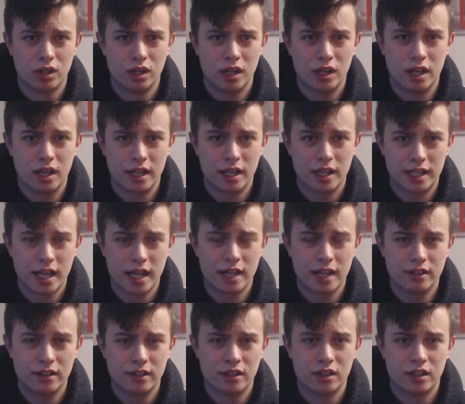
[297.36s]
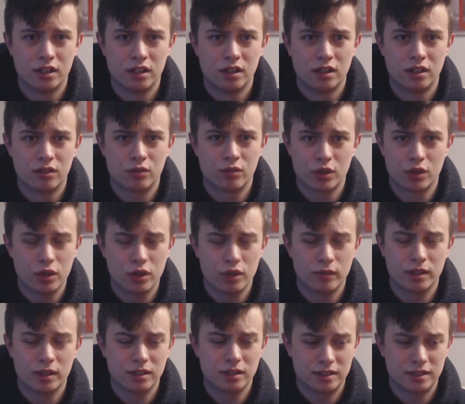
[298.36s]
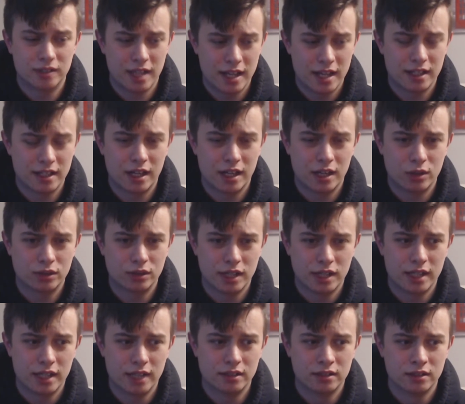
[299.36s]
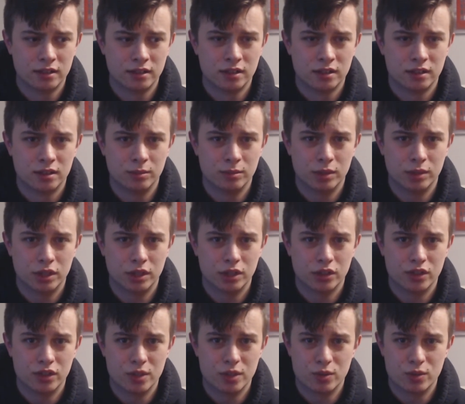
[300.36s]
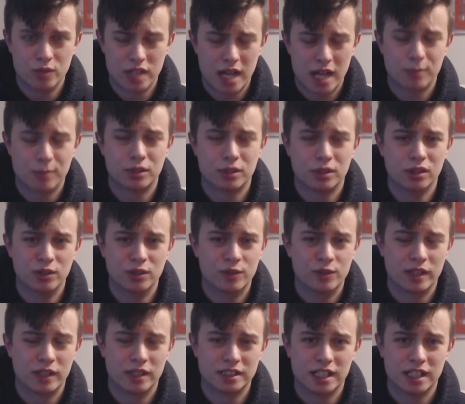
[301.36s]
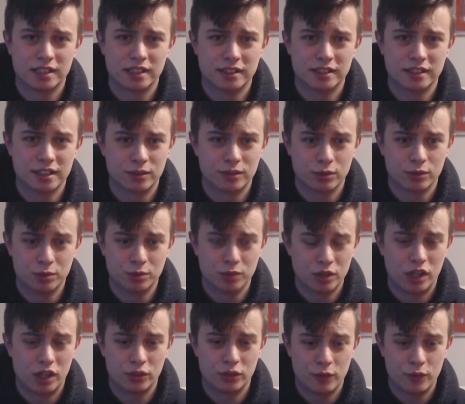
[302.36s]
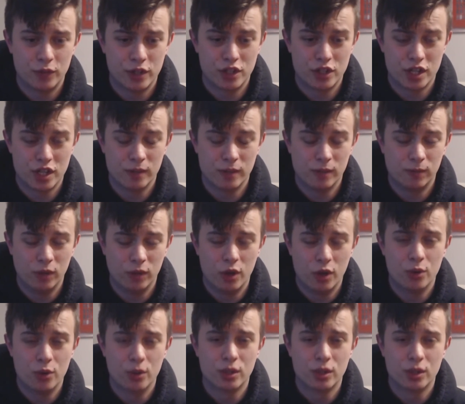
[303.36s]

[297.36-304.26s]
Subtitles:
again, for another 10 out of 10 because it was absolutely fantastic from start to finish. It flowed